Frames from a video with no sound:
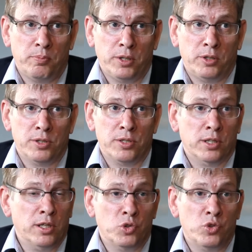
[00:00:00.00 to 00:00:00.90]
because the
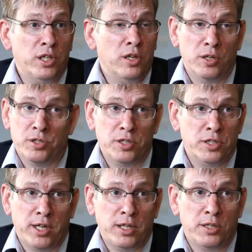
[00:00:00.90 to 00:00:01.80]
country can't
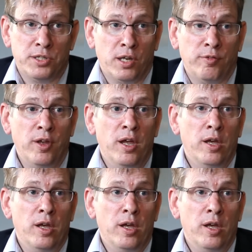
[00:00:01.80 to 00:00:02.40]
sustain itself